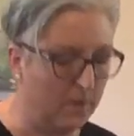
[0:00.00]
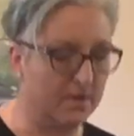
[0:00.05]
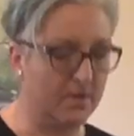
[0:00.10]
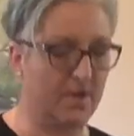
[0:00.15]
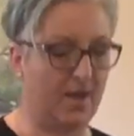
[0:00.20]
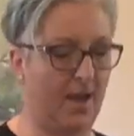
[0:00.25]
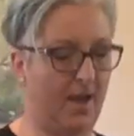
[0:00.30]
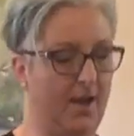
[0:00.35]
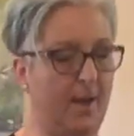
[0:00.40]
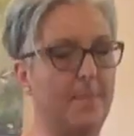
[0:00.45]

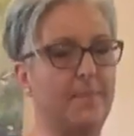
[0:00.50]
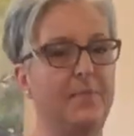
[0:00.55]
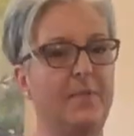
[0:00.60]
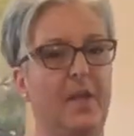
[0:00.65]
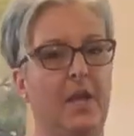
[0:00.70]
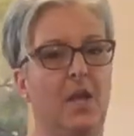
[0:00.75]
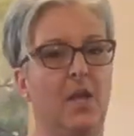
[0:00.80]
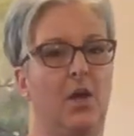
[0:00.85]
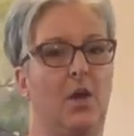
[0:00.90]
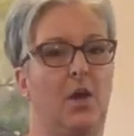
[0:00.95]
Got it?
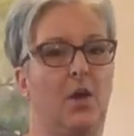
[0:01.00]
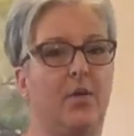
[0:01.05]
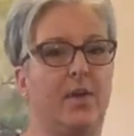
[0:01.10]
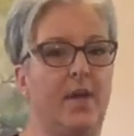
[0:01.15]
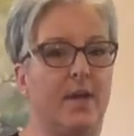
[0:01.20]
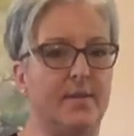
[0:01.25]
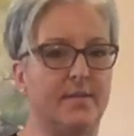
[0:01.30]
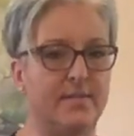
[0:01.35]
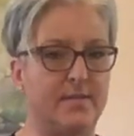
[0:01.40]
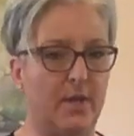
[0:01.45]
Okay,
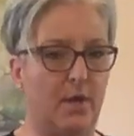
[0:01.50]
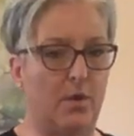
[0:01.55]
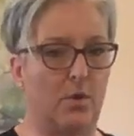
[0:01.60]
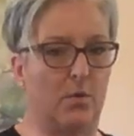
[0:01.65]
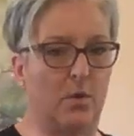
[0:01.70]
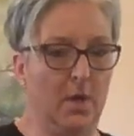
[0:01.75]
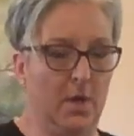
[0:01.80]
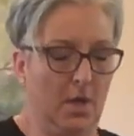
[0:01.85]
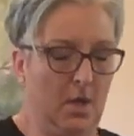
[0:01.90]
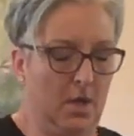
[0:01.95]
so
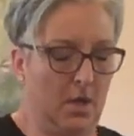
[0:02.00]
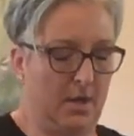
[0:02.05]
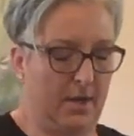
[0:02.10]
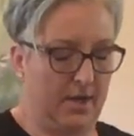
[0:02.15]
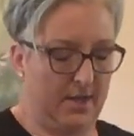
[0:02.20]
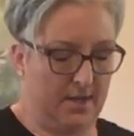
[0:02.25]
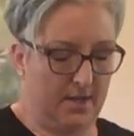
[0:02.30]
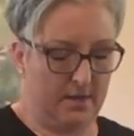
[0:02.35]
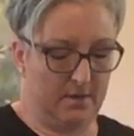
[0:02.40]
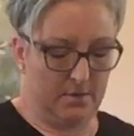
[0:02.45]
gotta
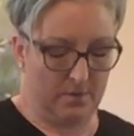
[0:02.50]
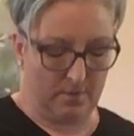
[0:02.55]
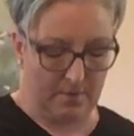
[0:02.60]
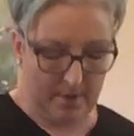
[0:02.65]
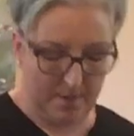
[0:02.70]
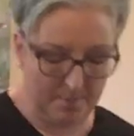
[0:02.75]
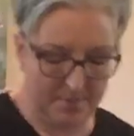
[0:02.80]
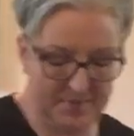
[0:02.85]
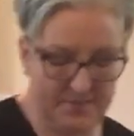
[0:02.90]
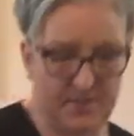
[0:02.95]
get in the
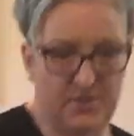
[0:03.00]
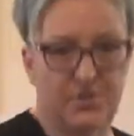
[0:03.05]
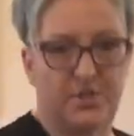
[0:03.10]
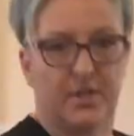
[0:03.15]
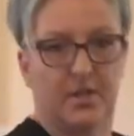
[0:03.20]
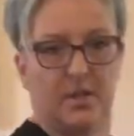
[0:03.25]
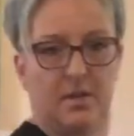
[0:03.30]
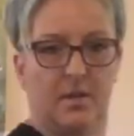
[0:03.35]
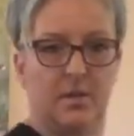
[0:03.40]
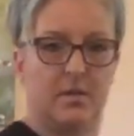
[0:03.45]
right position.
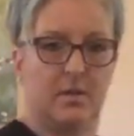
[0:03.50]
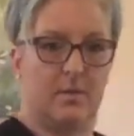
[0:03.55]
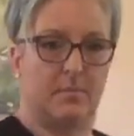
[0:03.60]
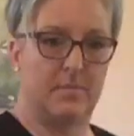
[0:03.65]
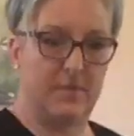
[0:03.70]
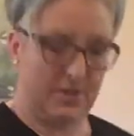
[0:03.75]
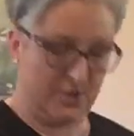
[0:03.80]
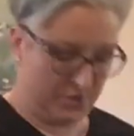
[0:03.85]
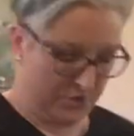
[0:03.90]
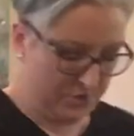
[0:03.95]
I'm
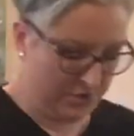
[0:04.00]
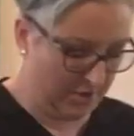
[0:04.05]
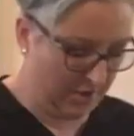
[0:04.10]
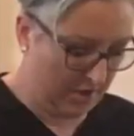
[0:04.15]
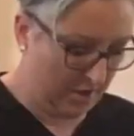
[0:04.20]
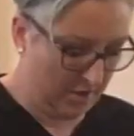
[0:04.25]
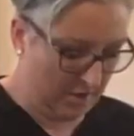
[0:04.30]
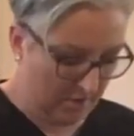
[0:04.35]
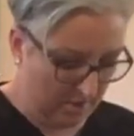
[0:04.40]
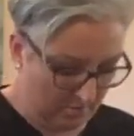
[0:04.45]
not
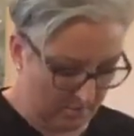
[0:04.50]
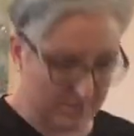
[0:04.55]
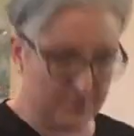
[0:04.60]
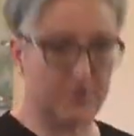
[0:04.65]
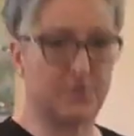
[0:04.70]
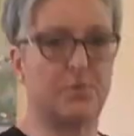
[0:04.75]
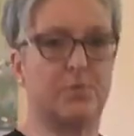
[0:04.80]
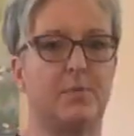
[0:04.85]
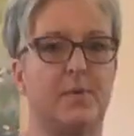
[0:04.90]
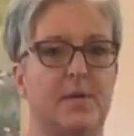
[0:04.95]
sure
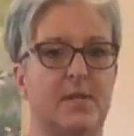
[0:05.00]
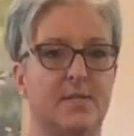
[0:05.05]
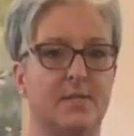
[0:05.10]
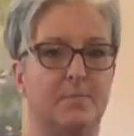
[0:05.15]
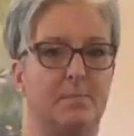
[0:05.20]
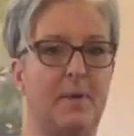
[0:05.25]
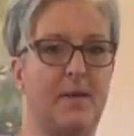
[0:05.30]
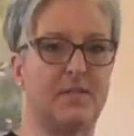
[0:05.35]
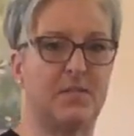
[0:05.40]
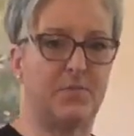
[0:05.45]
which way is
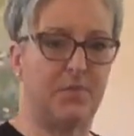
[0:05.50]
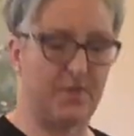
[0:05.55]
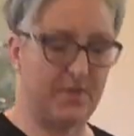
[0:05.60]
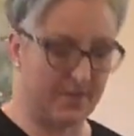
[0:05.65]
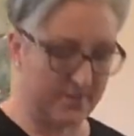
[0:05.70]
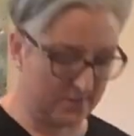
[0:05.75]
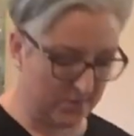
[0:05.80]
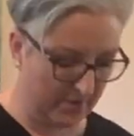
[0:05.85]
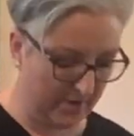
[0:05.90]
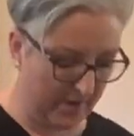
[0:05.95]
best for
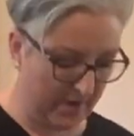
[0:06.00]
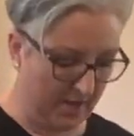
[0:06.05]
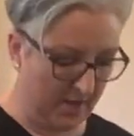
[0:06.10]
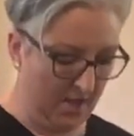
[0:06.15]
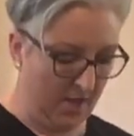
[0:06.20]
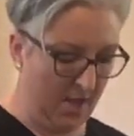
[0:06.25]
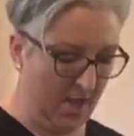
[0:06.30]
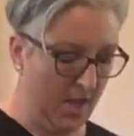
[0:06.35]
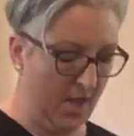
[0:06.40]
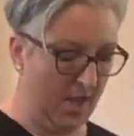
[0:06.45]
this. Okay,
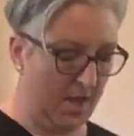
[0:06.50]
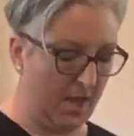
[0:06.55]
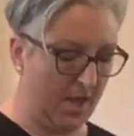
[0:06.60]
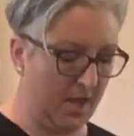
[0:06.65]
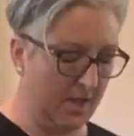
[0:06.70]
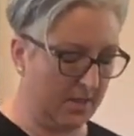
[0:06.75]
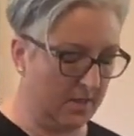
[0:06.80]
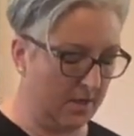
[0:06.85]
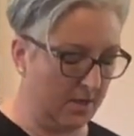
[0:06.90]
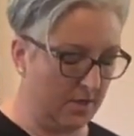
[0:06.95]

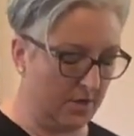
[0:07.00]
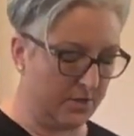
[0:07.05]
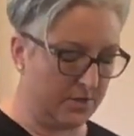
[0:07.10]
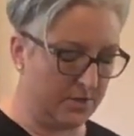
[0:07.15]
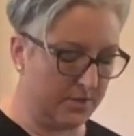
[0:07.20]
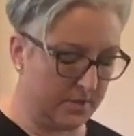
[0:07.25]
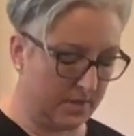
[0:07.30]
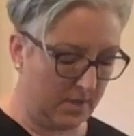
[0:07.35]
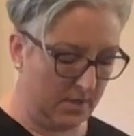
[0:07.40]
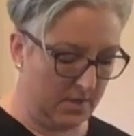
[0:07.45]
and then you're
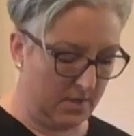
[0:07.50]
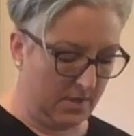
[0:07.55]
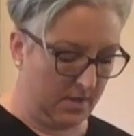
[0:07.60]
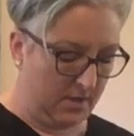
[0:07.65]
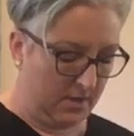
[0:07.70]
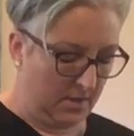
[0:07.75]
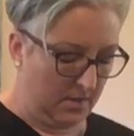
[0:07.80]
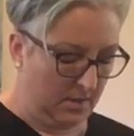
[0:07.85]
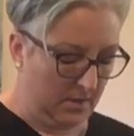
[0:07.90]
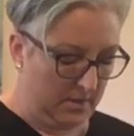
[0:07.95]
just gonna,
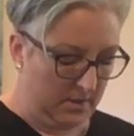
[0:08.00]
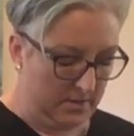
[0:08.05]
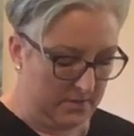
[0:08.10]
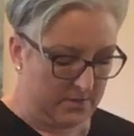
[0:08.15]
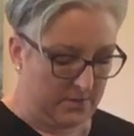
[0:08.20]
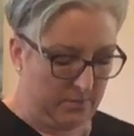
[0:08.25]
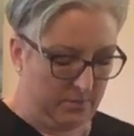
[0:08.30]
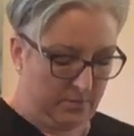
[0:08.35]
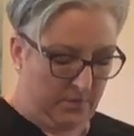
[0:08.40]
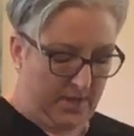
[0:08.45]
so
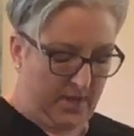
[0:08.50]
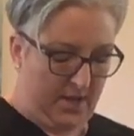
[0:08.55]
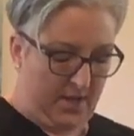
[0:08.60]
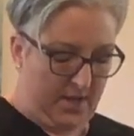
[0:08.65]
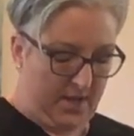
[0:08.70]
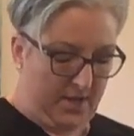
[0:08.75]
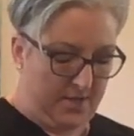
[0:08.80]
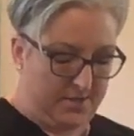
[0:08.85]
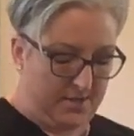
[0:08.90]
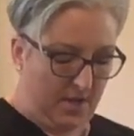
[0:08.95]

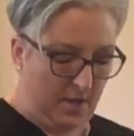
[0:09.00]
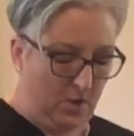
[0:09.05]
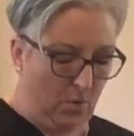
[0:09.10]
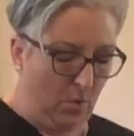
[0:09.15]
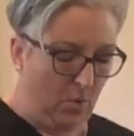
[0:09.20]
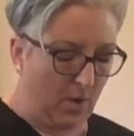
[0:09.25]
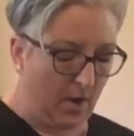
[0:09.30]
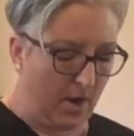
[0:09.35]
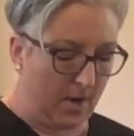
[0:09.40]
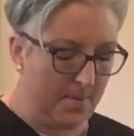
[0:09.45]
engage that
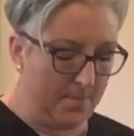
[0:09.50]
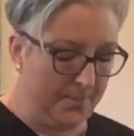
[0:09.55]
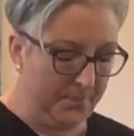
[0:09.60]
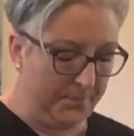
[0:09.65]
core,